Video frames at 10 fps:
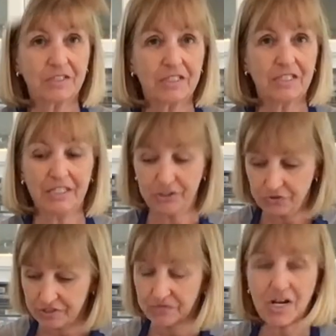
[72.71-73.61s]
In the
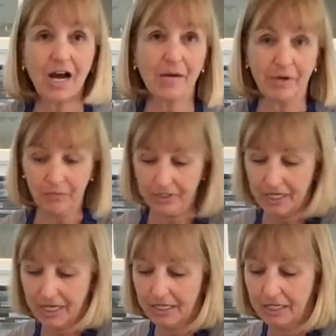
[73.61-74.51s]
interest of time, I went
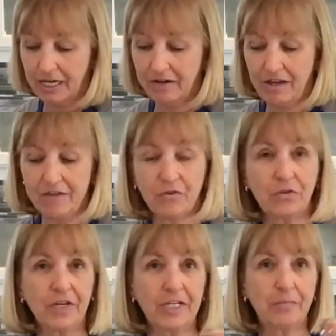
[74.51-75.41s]
ahead and I have
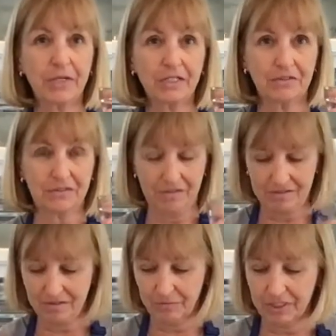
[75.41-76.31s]
already pickled
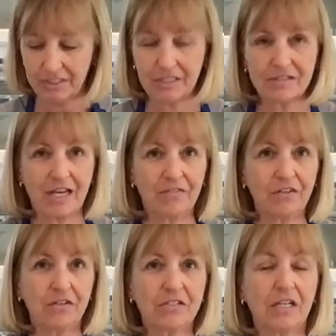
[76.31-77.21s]
some red onions. I have it
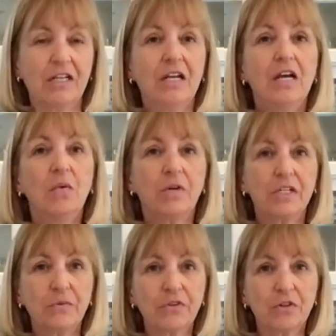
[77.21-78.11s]
all done. What you
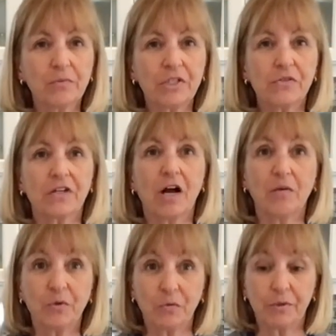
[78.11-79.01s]
would normally do at home,
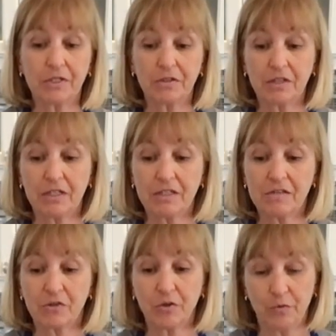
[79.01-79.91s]
you would pickle these,
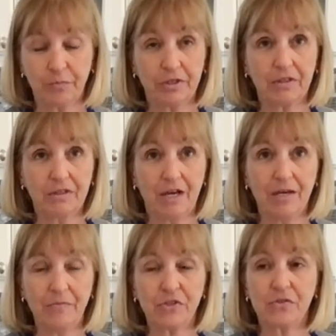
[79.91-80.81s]
or you would put the
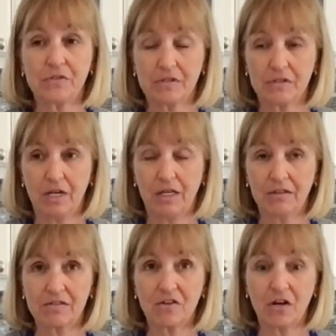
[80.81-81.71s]
lime juice and the
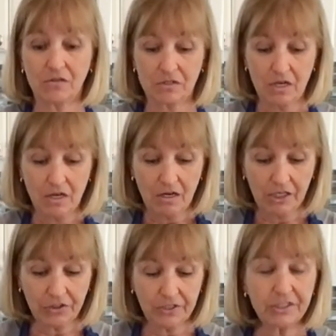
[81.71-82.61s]
salt on
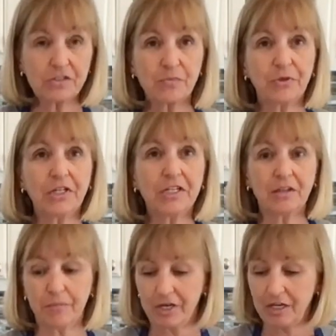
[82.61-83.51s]
your onions and put it in the
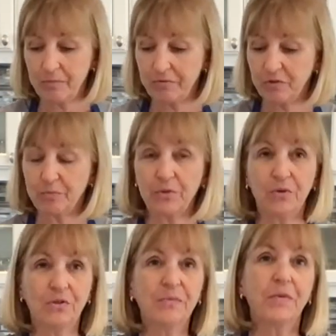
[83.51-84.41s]
bottom of your
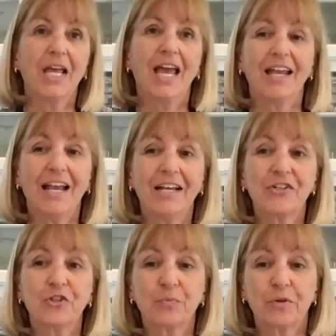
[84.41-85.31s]
bowl. And as
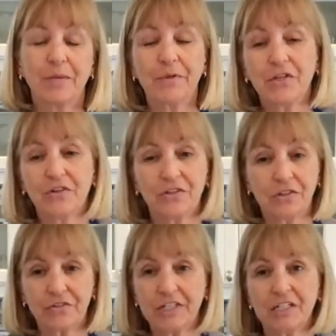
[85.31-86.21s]
you're prepping your other
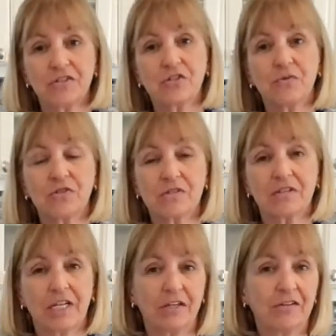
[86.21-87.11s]
ingredients, you would just
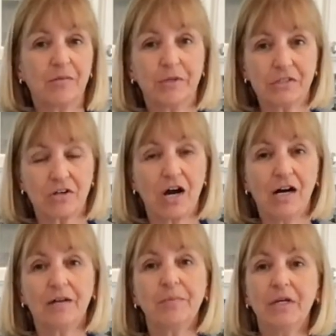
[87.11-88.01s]
layer them on
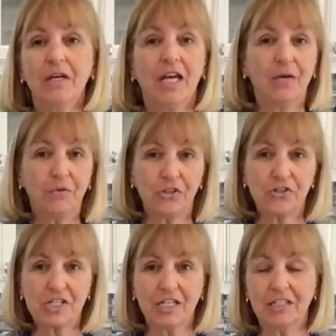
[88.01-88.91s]
top. And when you're
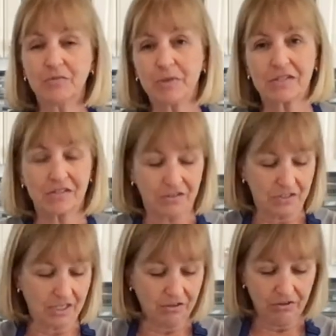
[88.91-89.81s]
done, mix it all
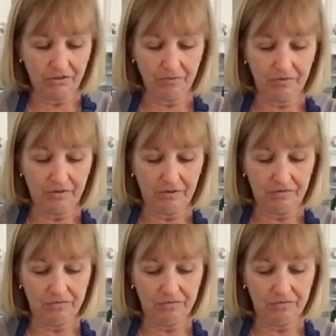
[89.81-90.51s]
together. The